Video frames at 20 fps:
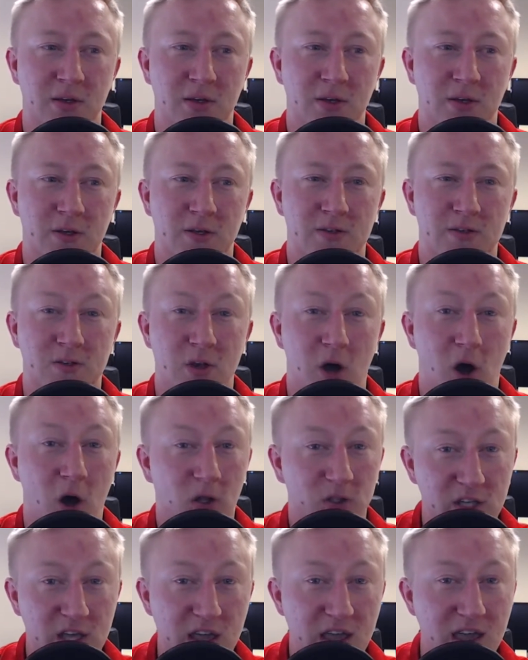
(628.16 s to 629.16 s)

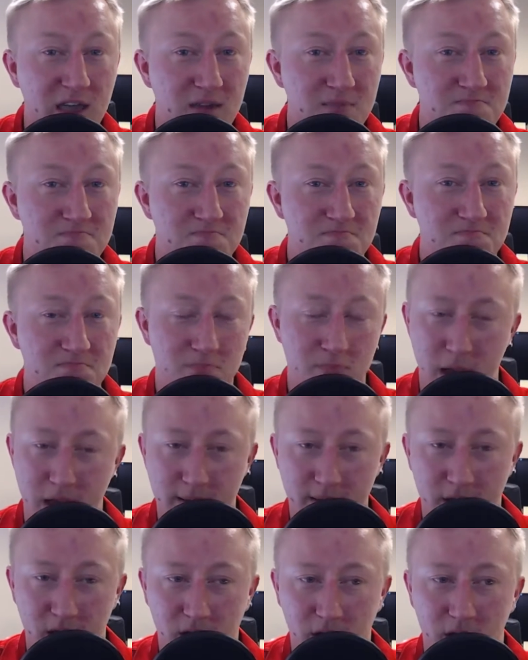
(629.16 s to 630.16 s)
salty,
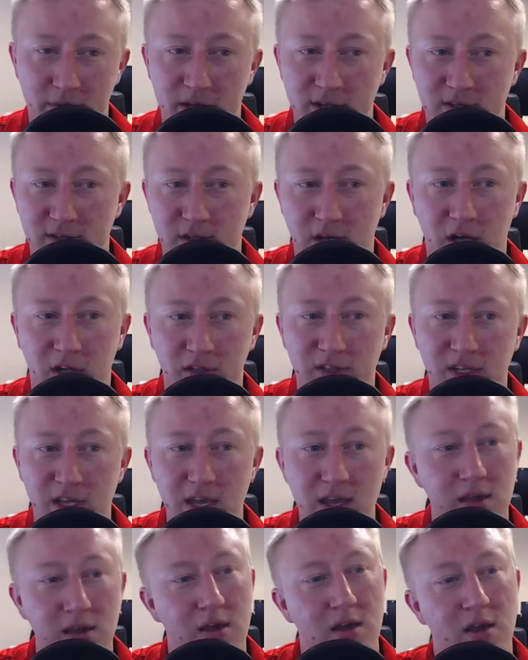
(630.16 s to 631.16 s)
maybe a little bit
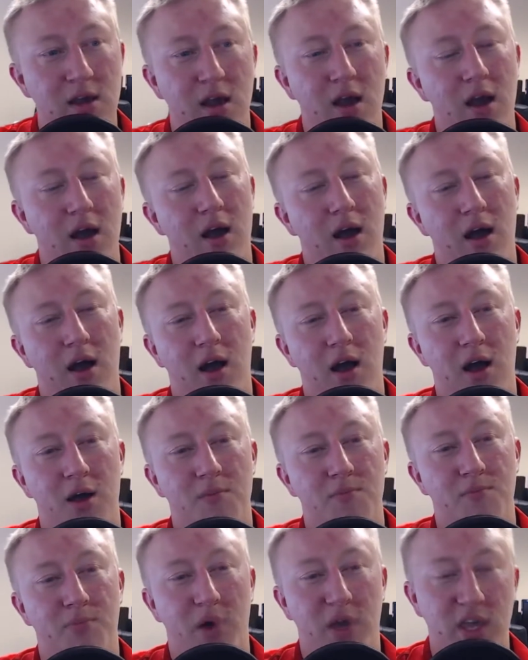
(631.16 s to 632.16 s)
salty.
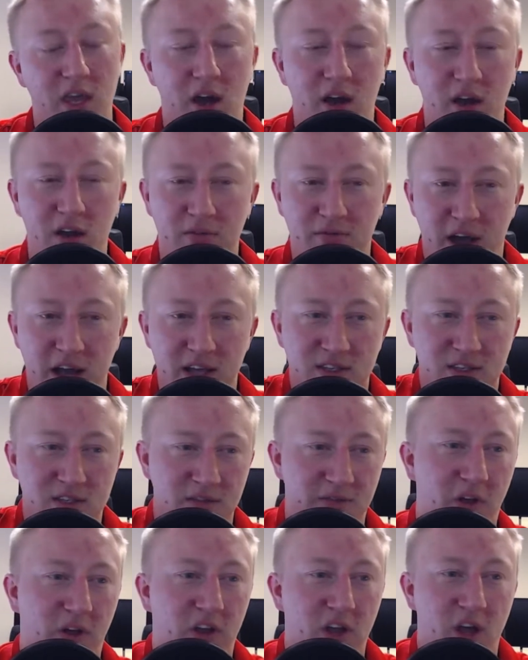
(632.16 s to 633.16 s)
But he uninvites the
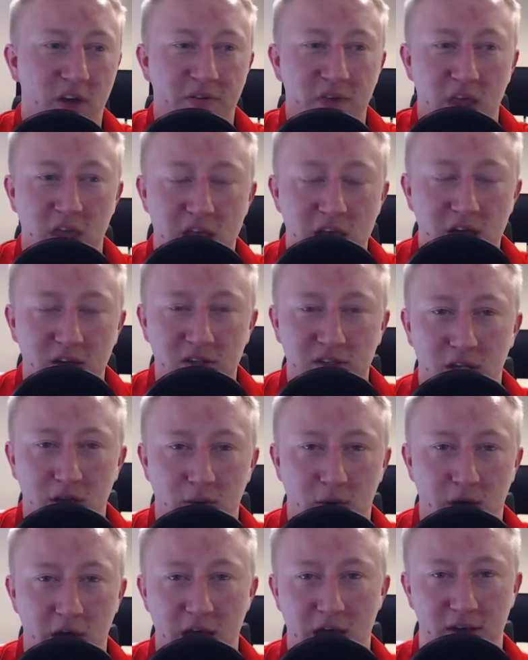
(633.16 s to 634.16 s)
Philadelphia Eagles to the
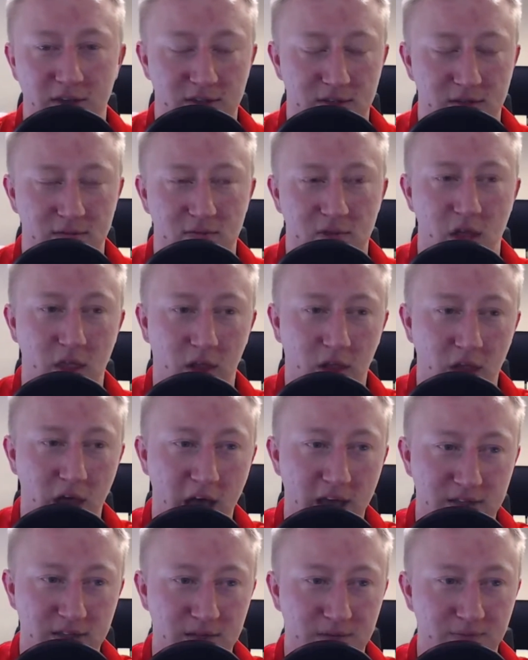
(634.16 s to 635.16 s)
White House
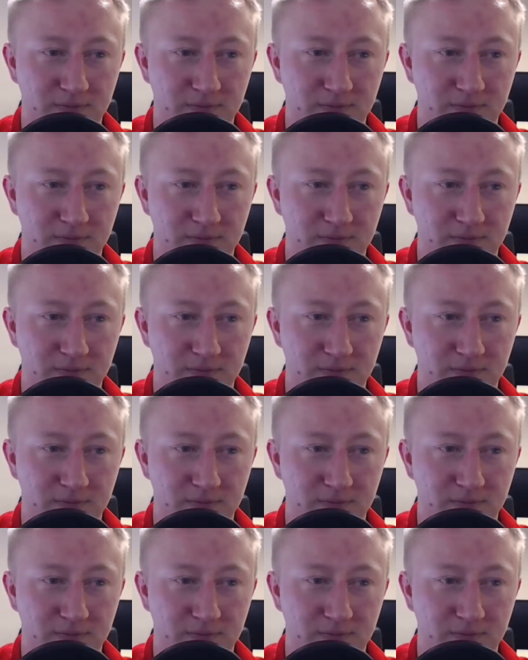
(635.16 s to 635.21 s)
nonetheless.